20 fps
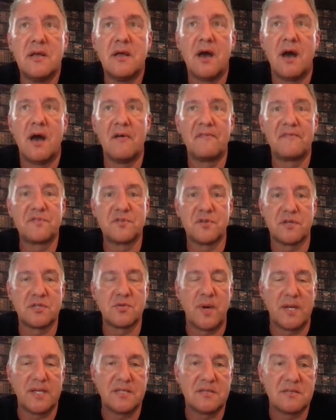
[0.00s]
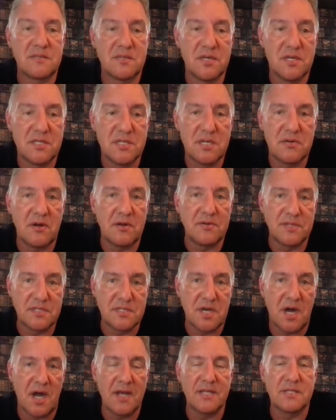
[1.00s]
of sort of 20 to 30-year-old
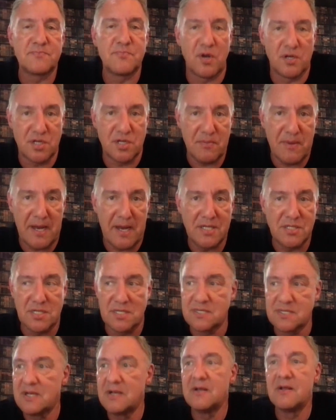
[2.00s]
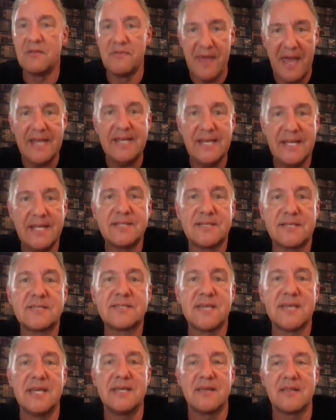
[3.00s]
designers, project managers. They need to
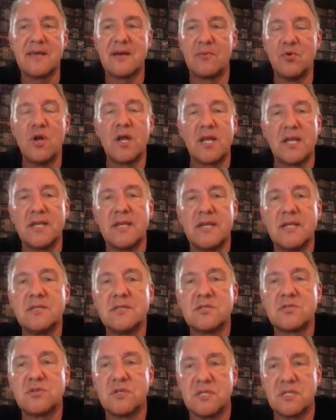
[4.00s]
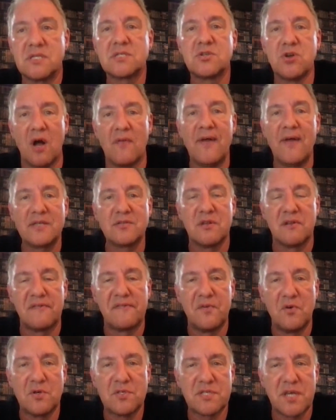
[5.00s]
see that they work in an industry that's got that sort of
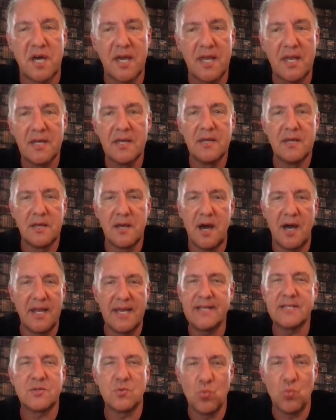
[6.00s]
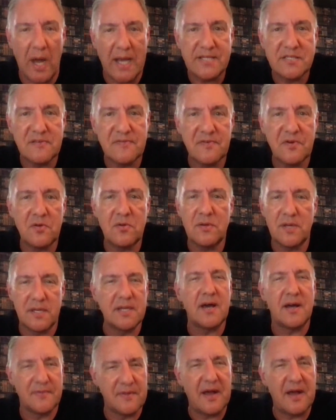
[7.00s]
foresight and it isn't wasteful.
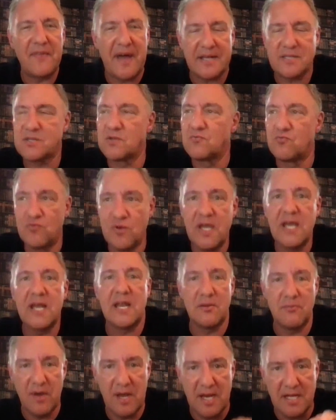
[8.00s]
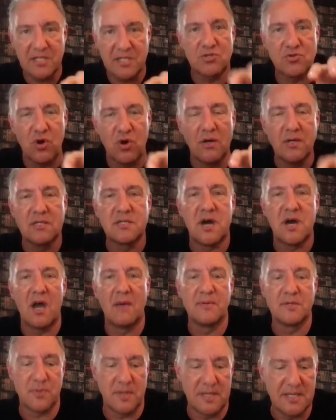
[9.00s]
And that's a really, really strong tie
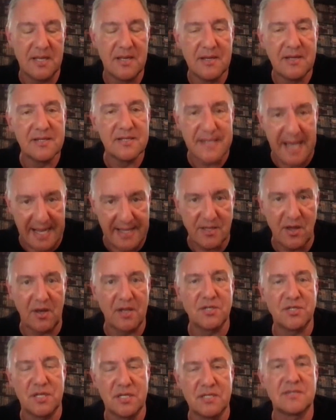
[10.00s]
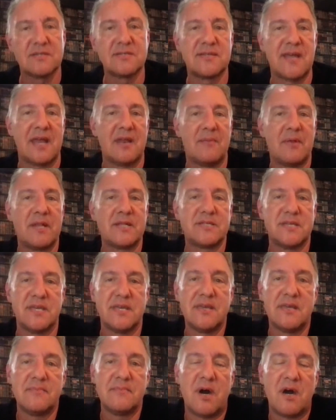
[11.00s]
between technology and sustainability,
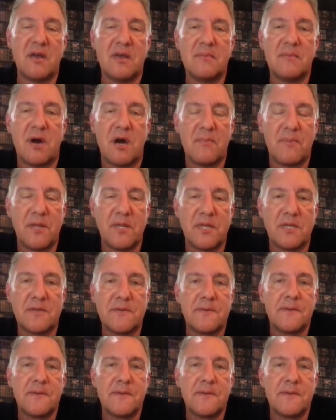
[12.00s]
in my opinion.